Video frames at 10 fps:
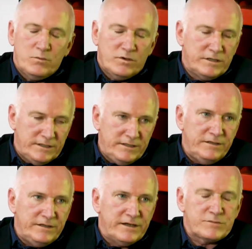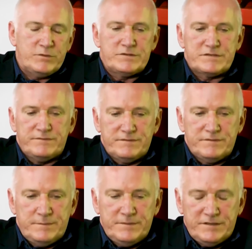one of the leading experts of
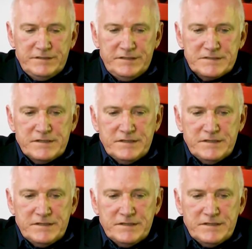the Middle East.